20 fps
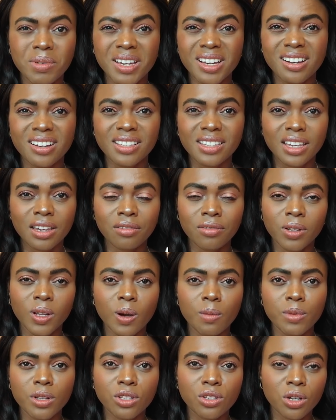because Eve
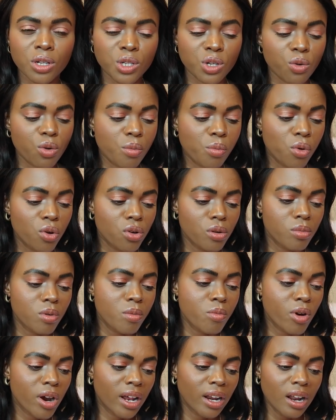Lom it's such a
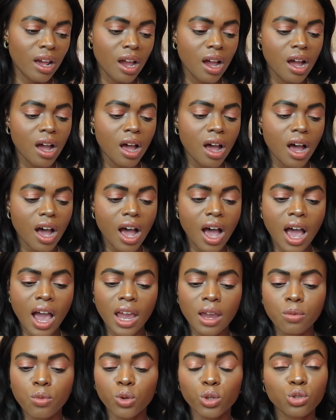reputable brand
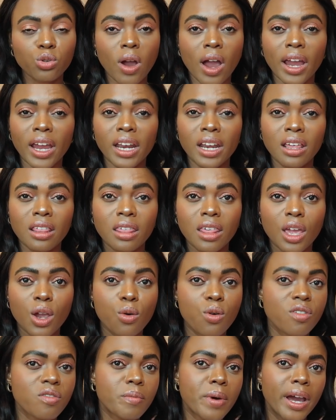i will try
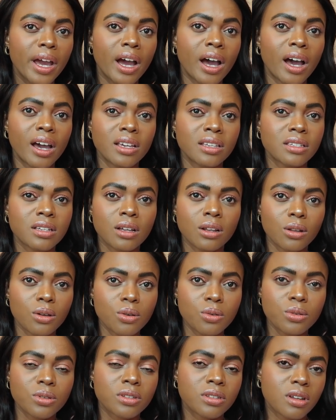anything with my eyes
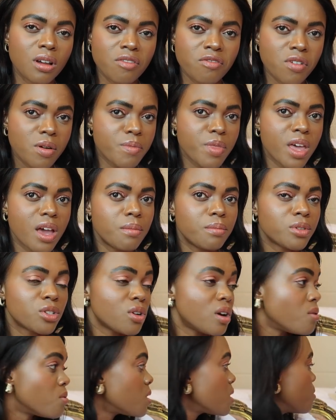closed from them
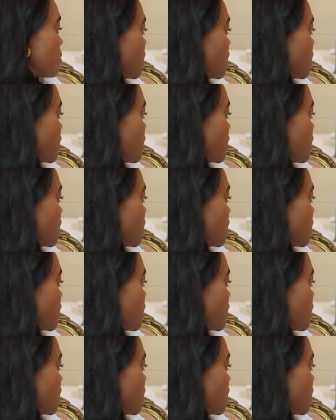so i really